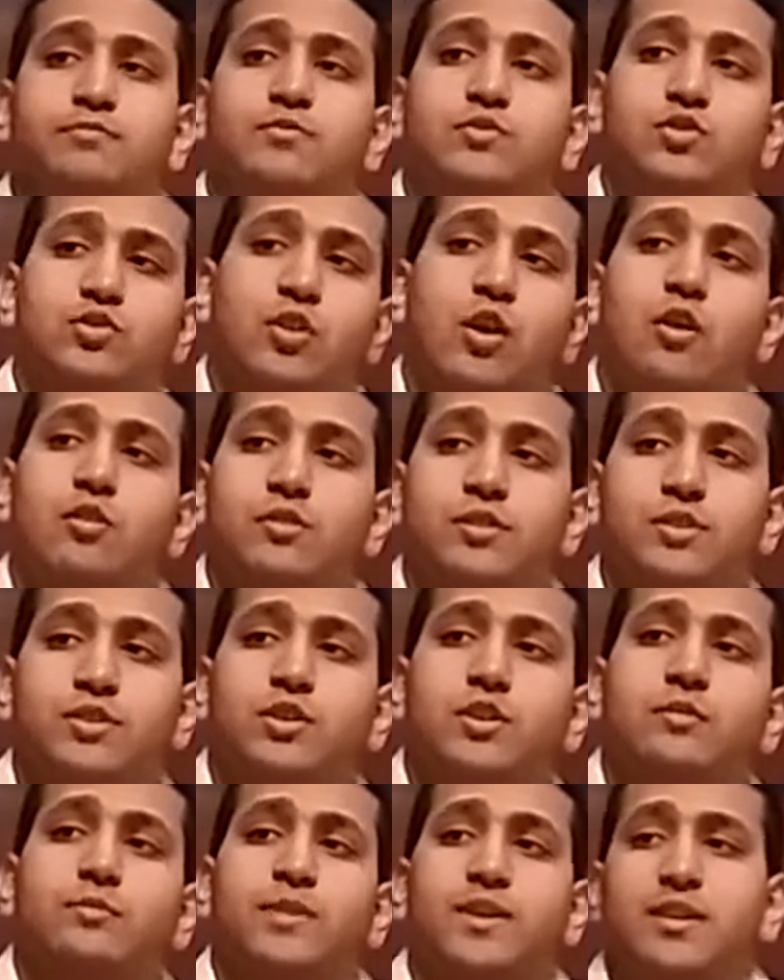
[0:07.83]
Charlotte is
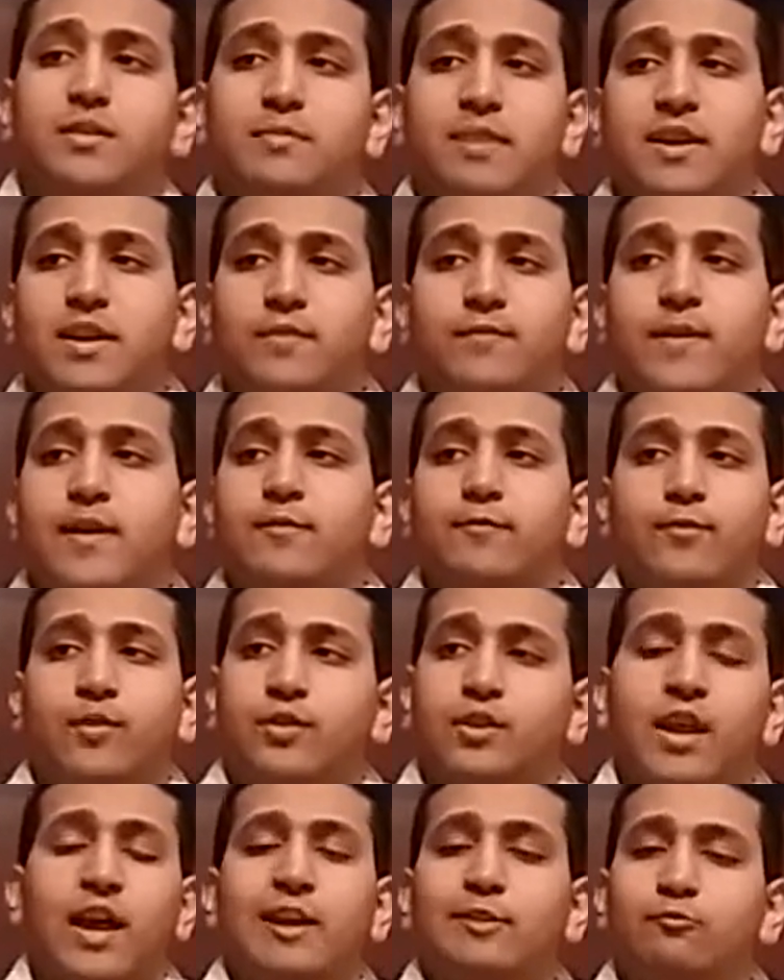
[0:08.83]
going to be the main event for
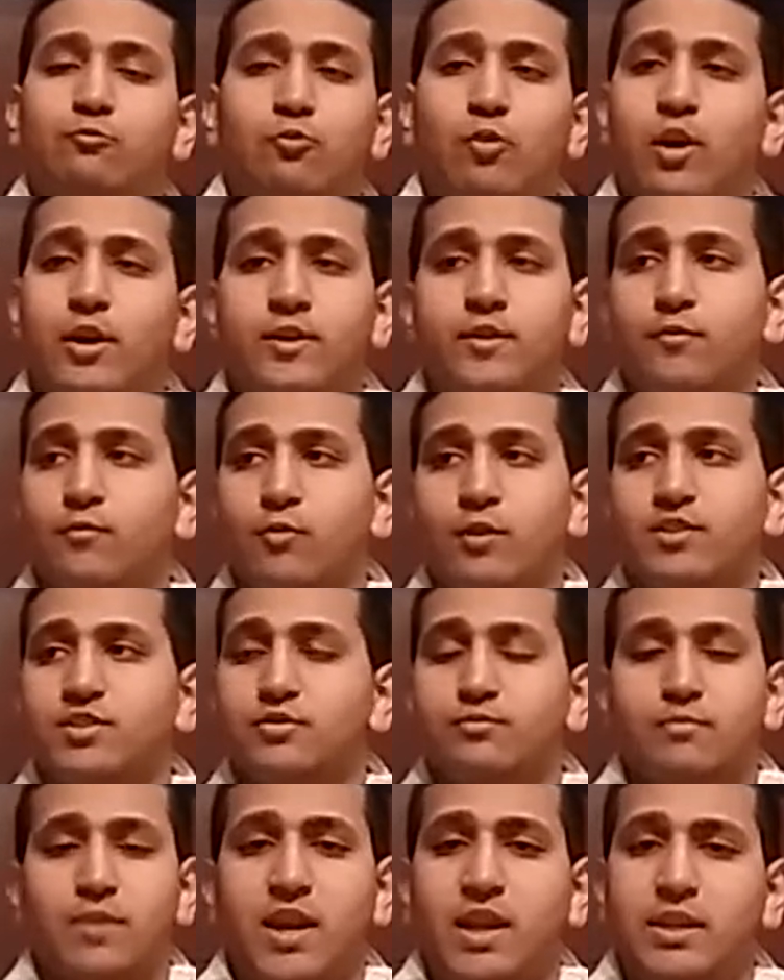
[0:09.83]
night one of
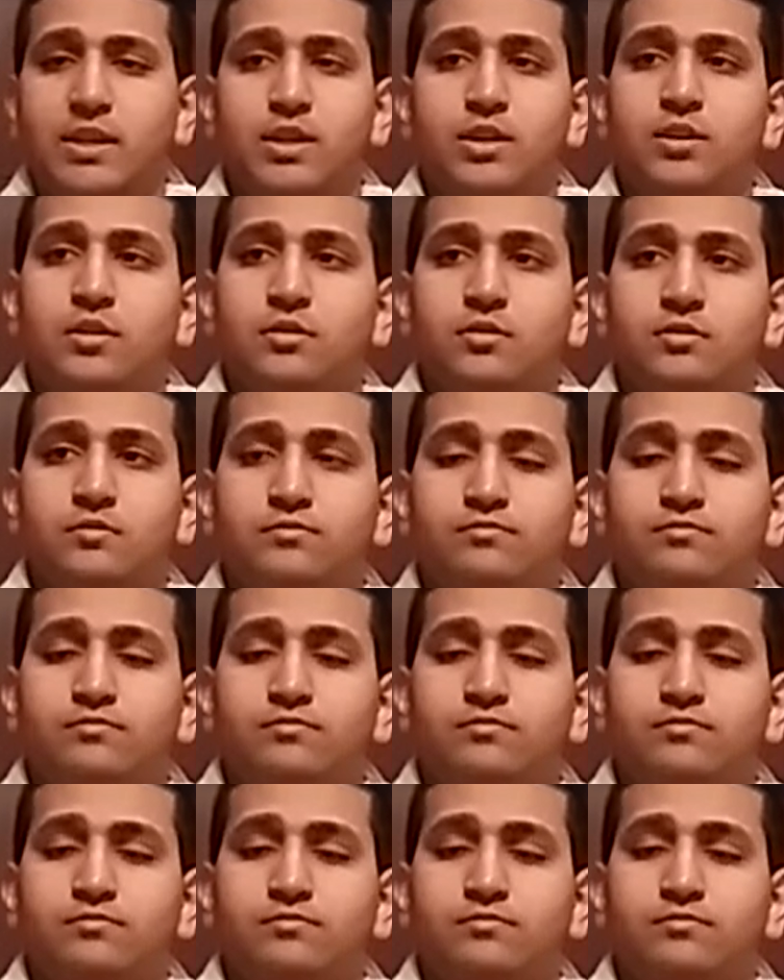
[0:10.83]
WrestleMania.